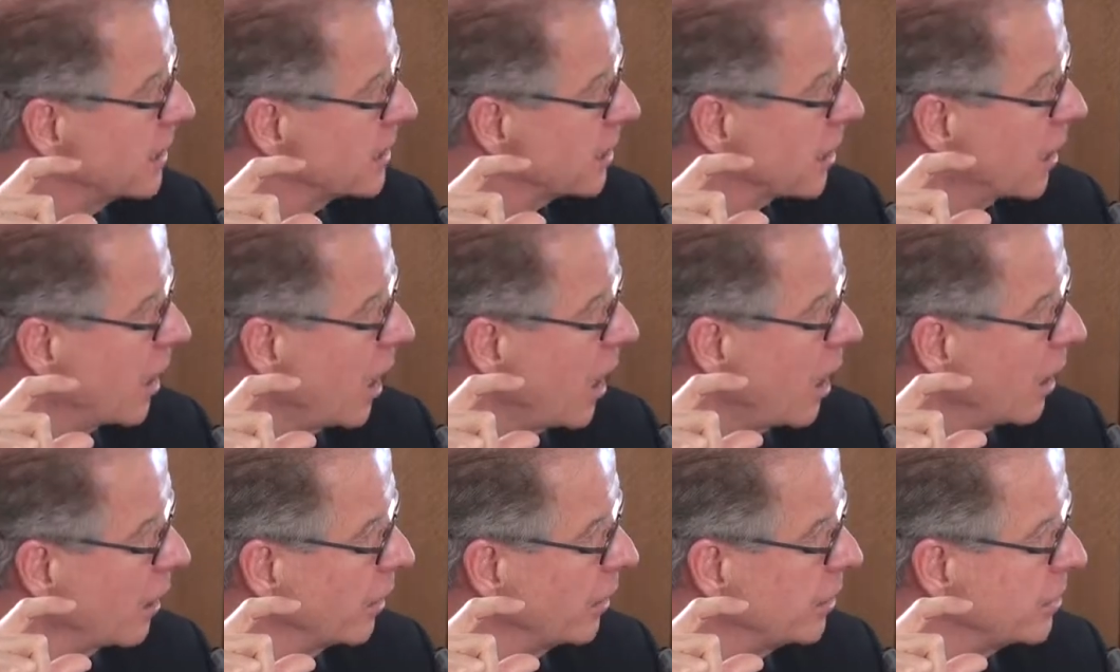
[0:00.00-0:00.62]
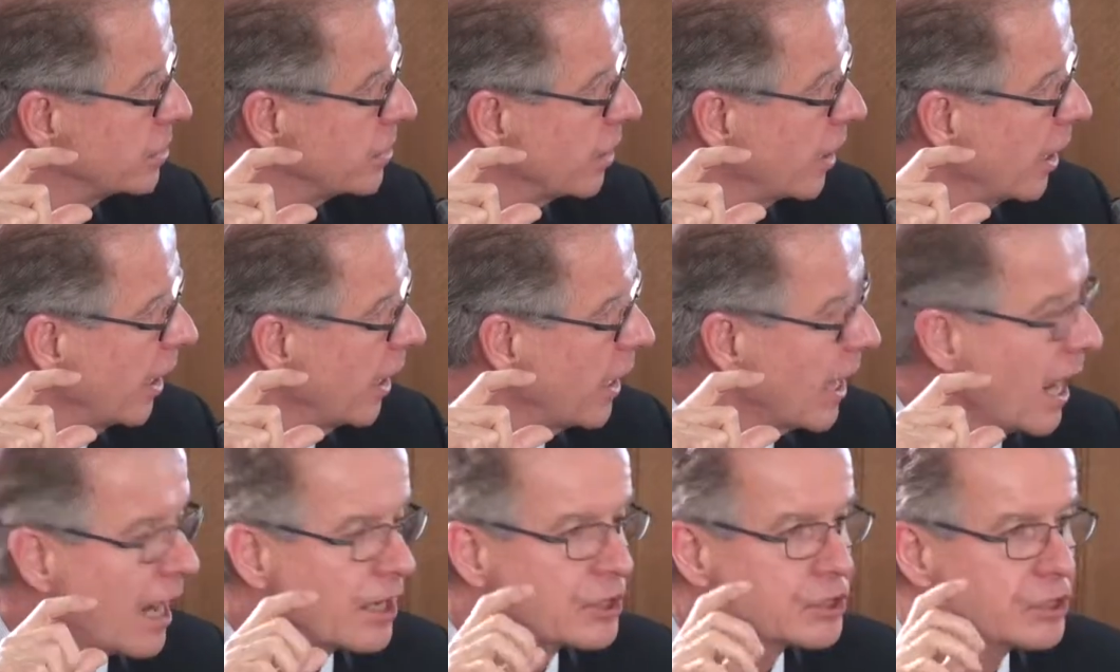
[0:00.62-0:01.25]
get to college
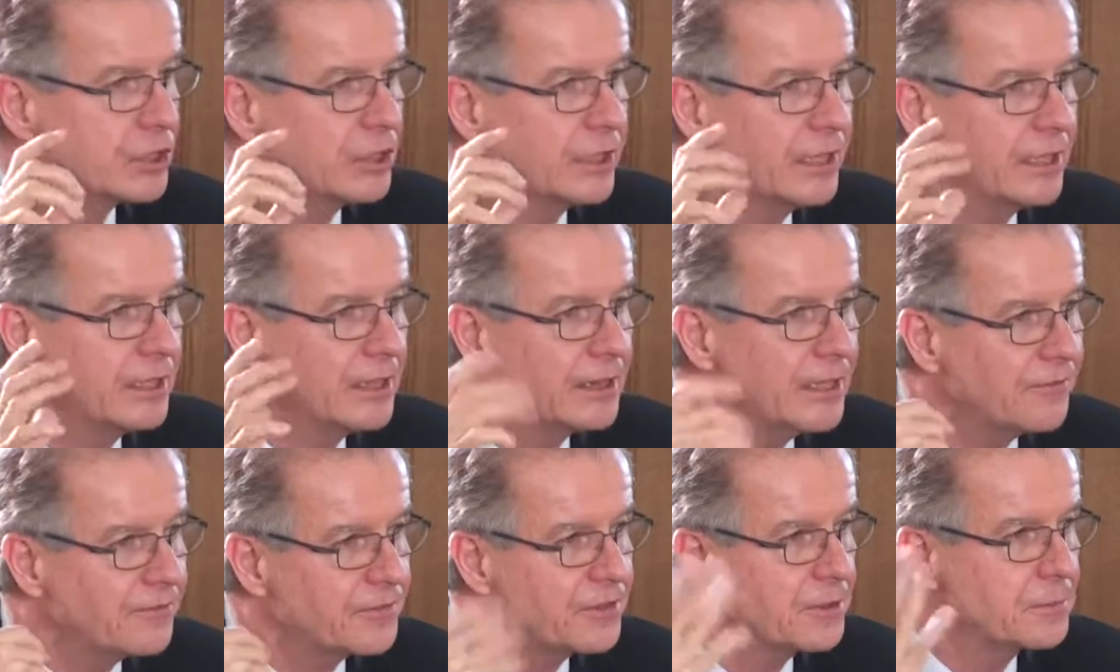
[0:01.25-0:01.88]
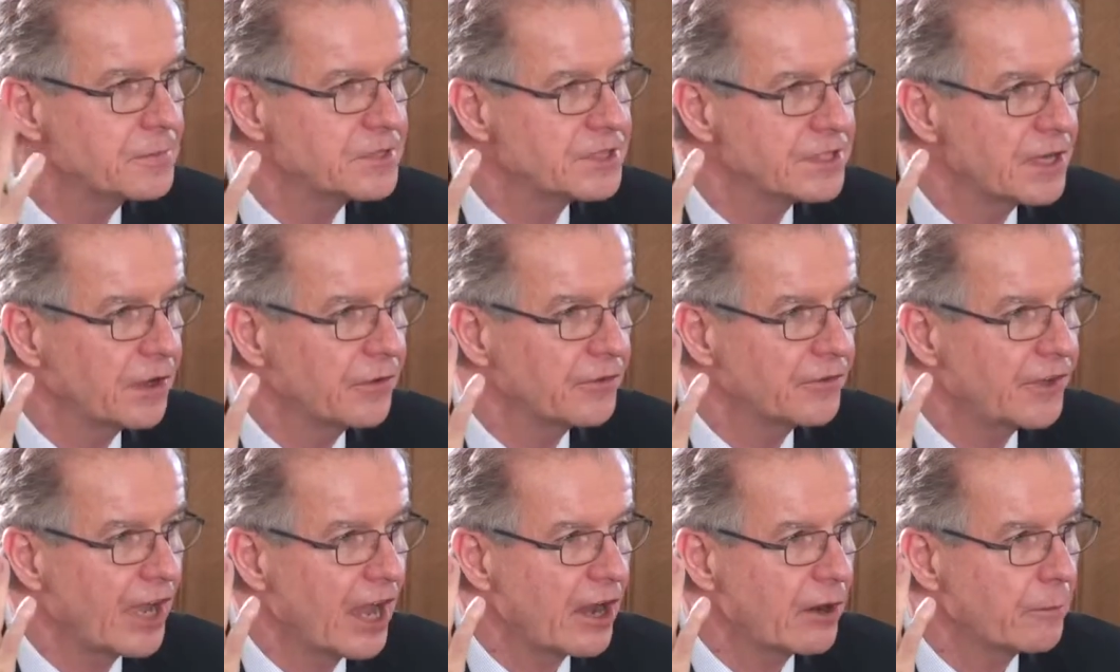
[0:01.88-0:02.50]
and actually lift
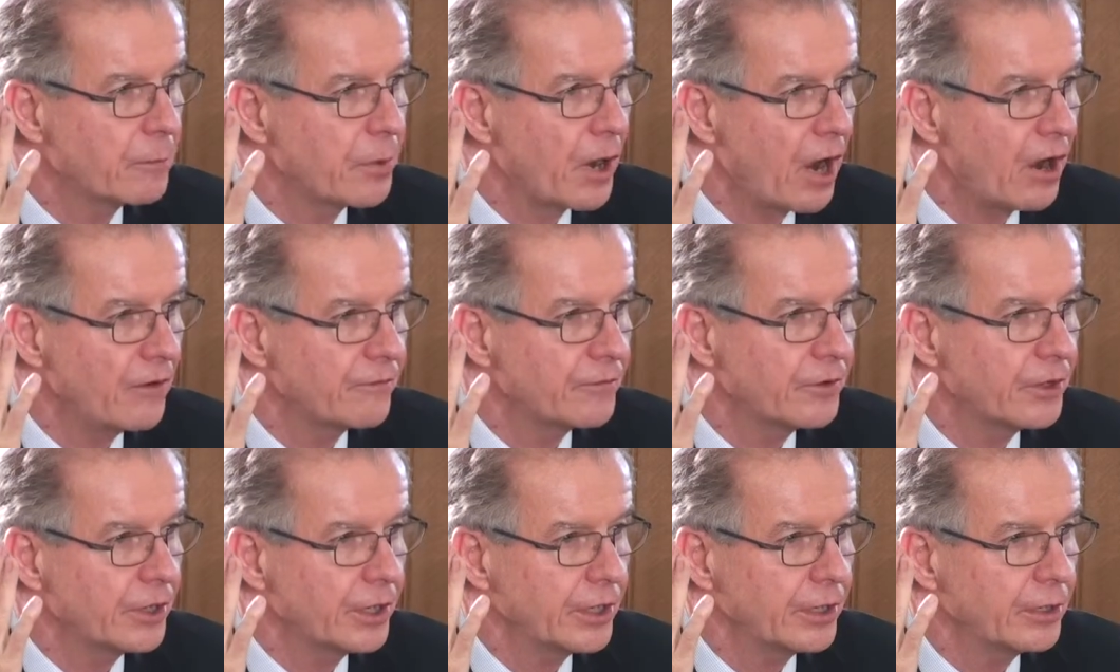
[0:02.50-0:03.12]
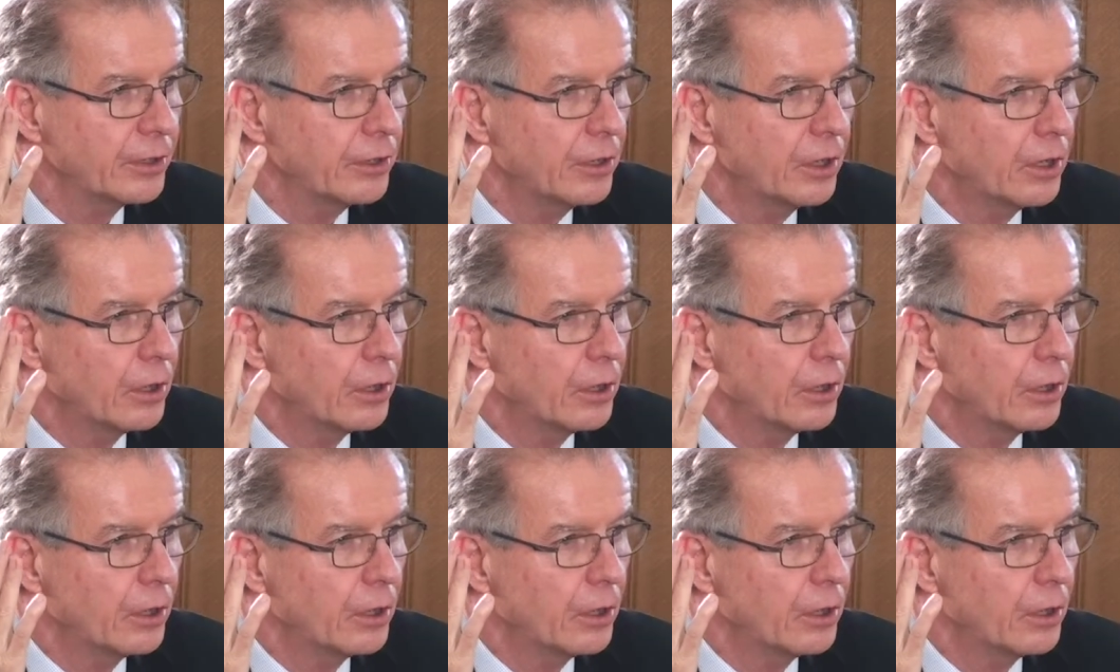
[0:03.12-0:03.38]
themselves out of poverty,